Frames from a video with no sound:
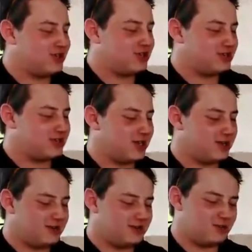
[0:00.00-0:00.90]
It's
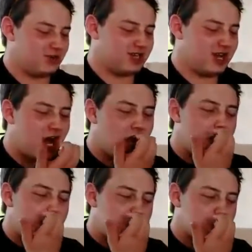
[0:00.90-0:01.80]
not really hot,
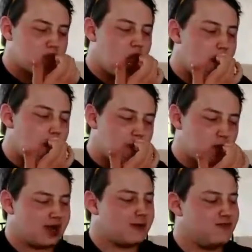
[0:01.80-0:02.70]

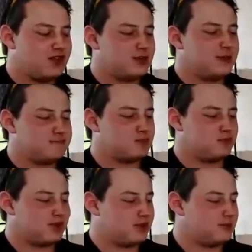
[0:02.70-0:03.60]
but I can feel it
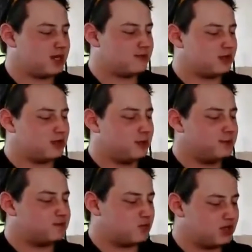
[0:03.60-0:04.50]
right in the back of my
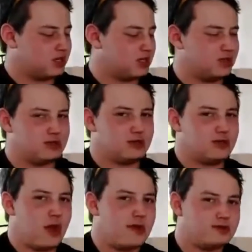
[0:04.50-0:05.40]
throat. What would you give it on a
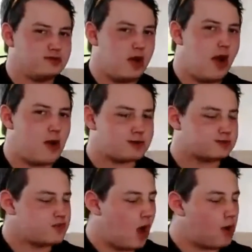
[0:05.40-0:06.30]
1 to 10?
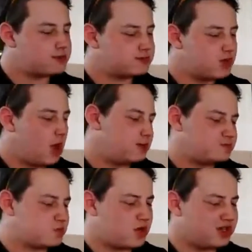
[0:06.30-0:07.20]

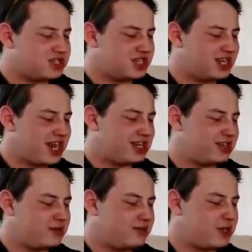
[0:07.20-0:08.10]
1 to 10, I
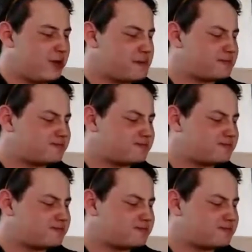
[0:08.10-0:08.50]
give it about.